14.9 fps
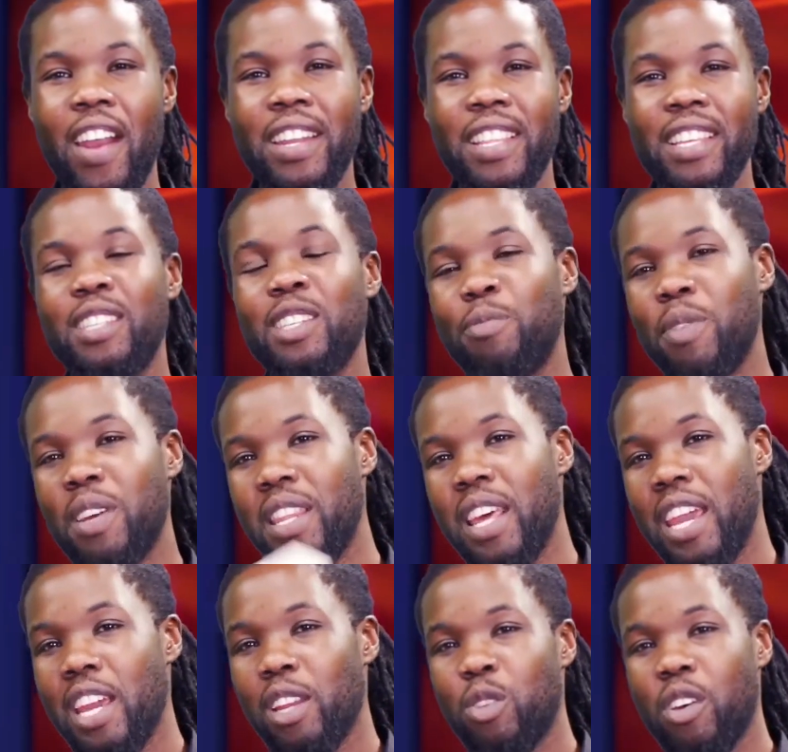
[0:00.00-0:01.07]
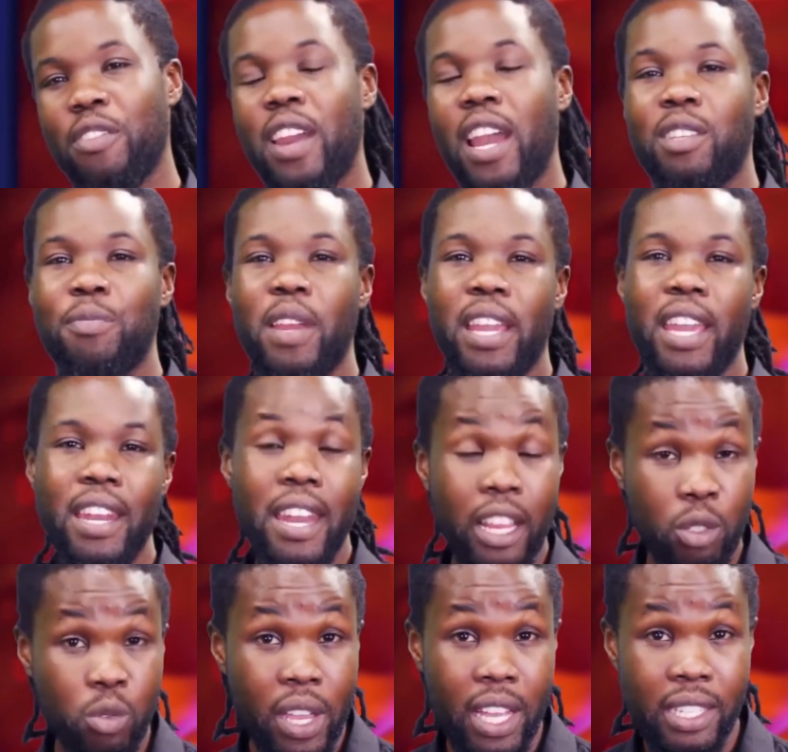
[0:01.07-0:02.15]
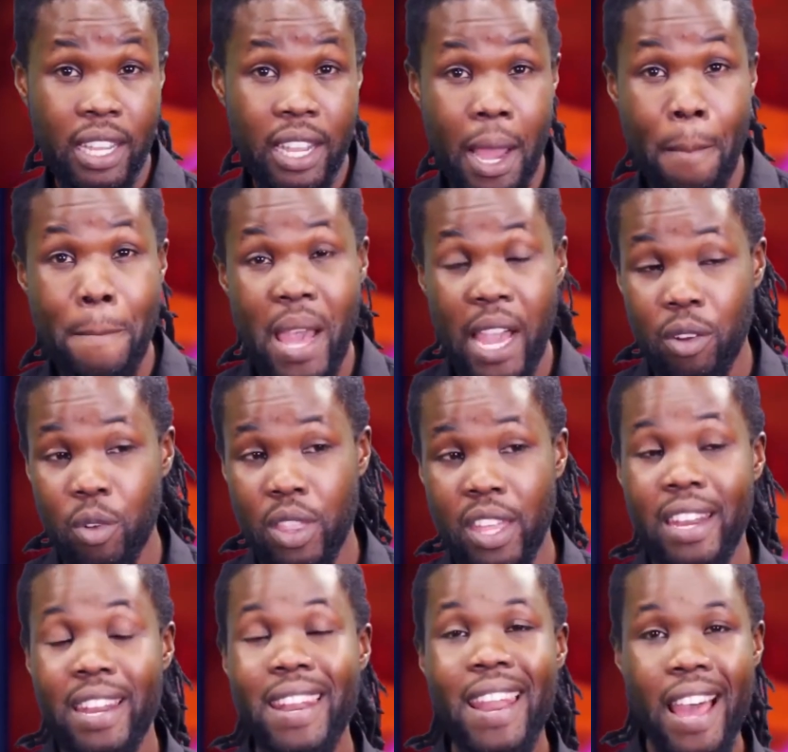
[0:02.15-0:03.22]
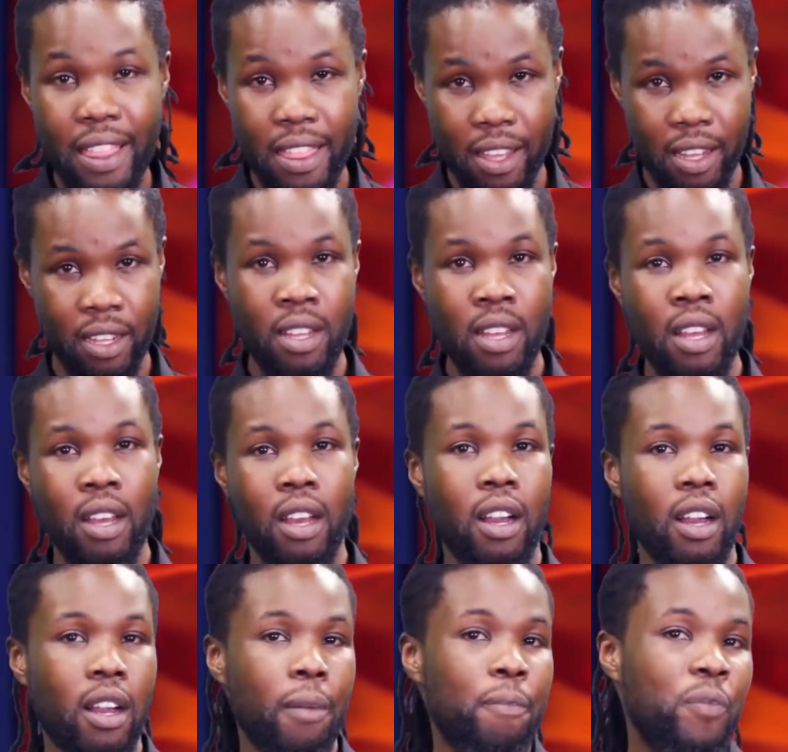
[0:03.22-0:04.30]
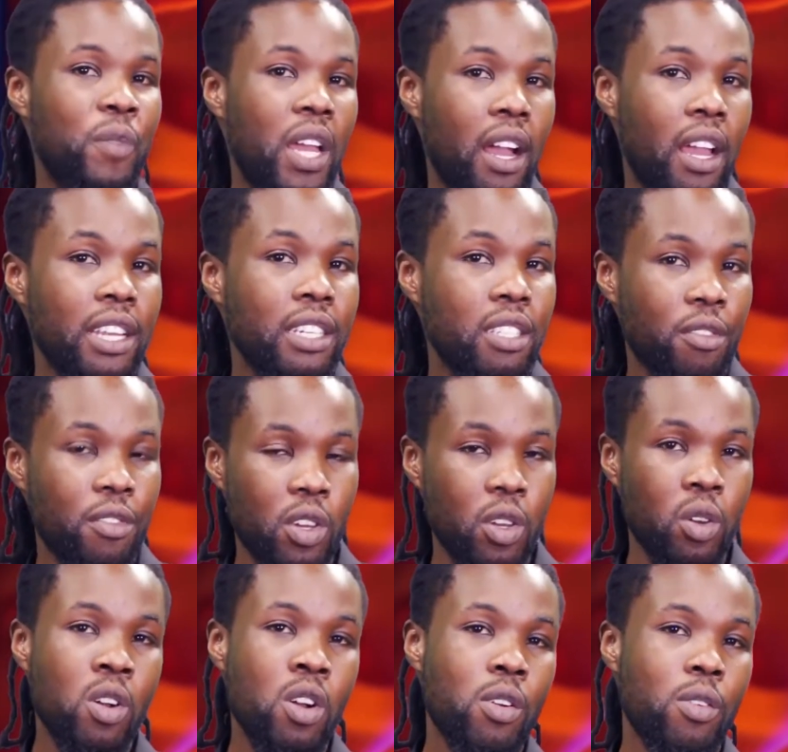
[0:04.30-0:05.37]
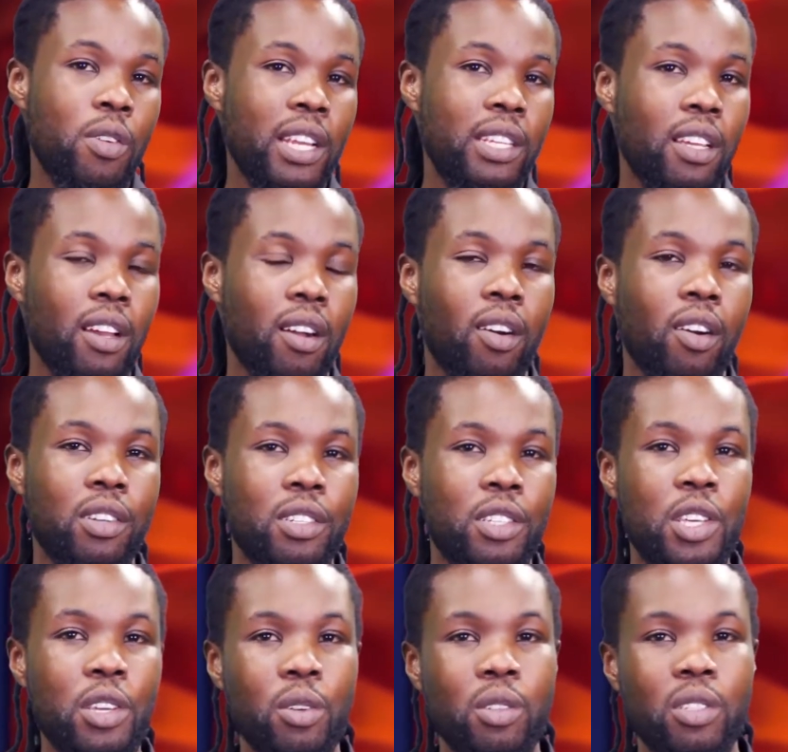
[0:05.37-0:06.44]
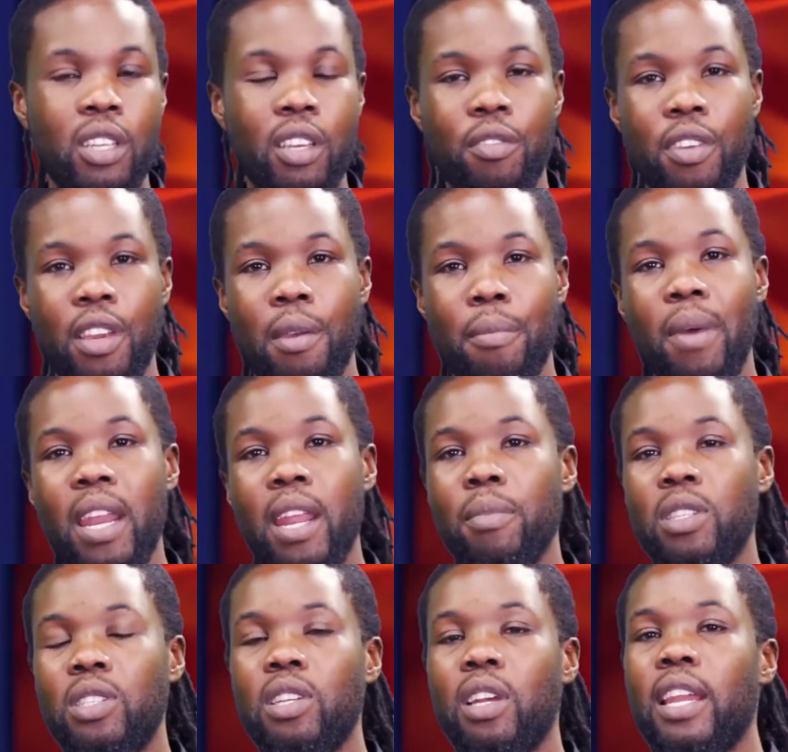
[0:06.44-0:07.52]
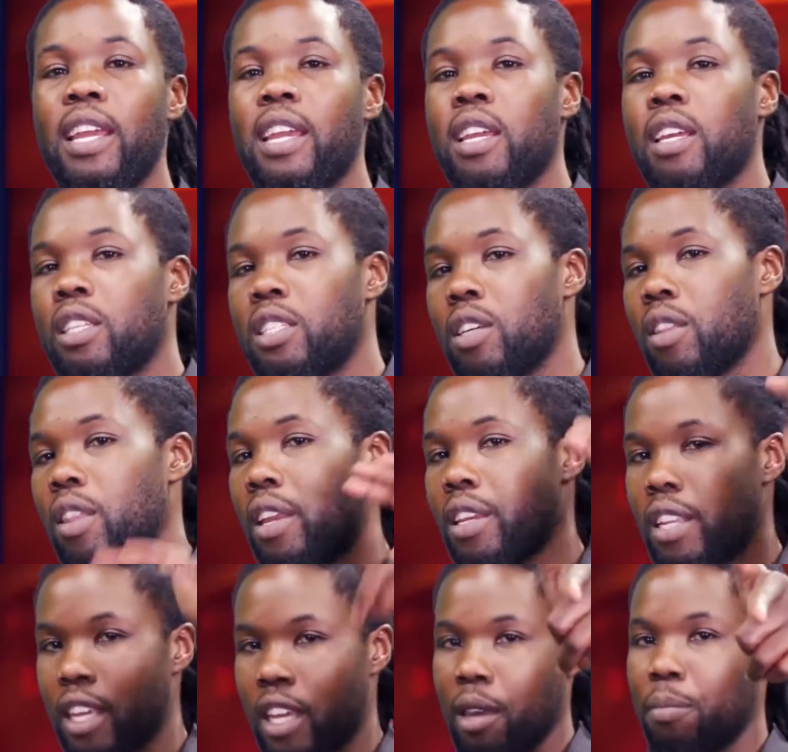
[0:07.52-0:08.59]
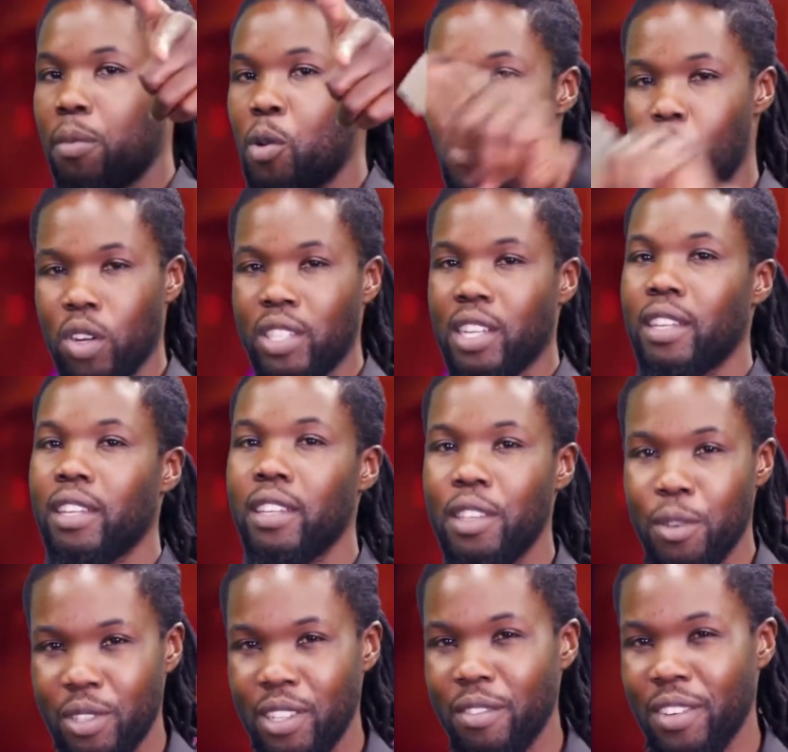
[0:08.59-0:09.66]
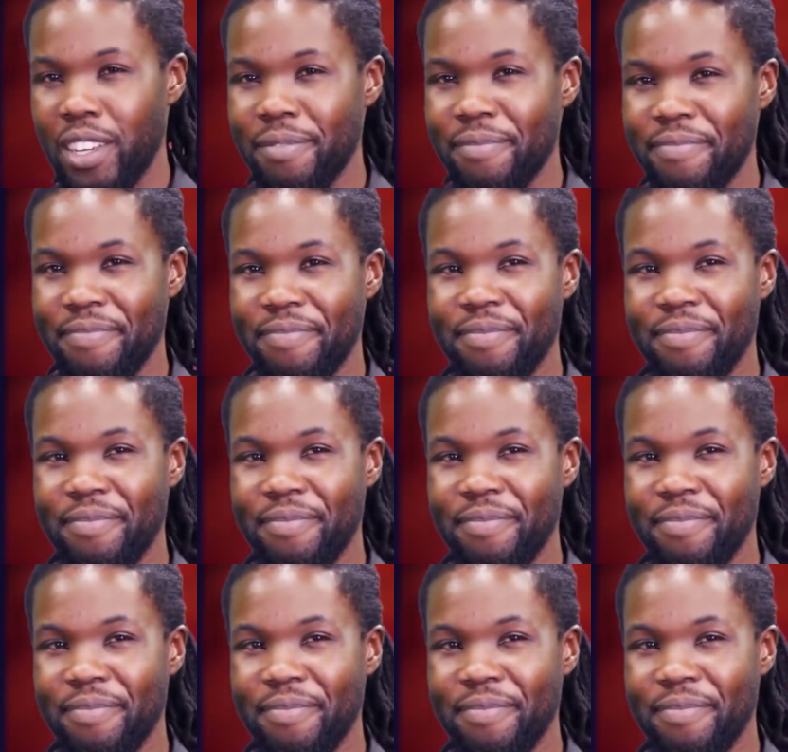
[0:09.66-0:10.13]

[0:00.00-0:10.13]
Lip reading: All right, this has been the Heatwave. Catch me again next week as I come back with another interview right here on QTV. My name is Charlie. Till then, keep watching QTV.